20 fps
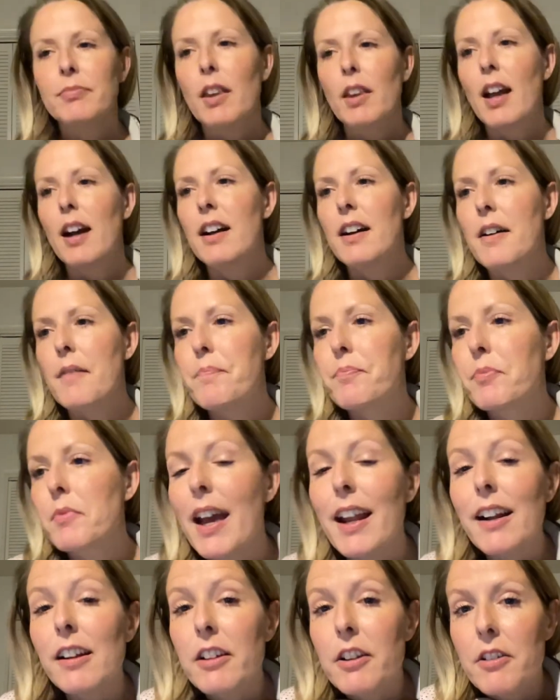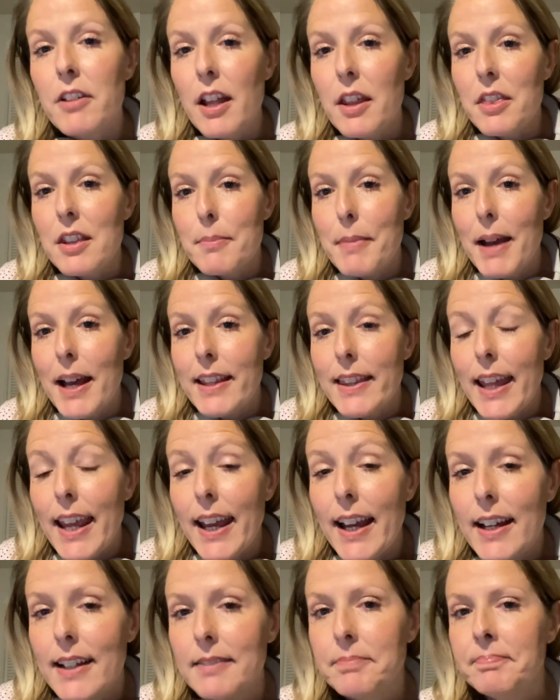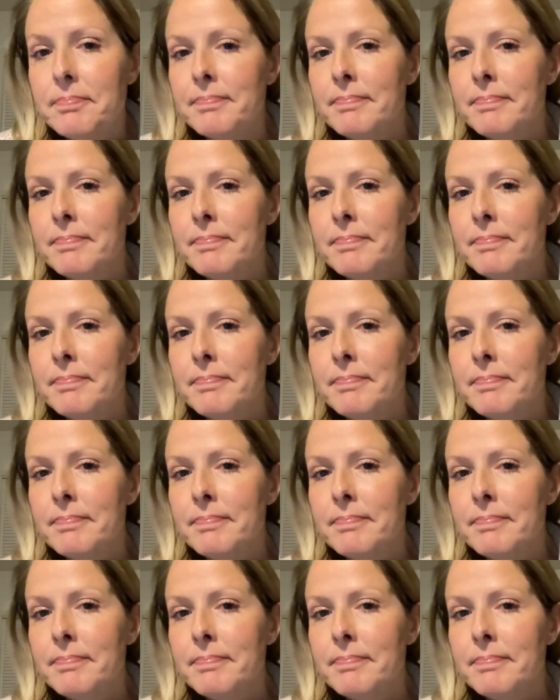um, I don't know nothing about that.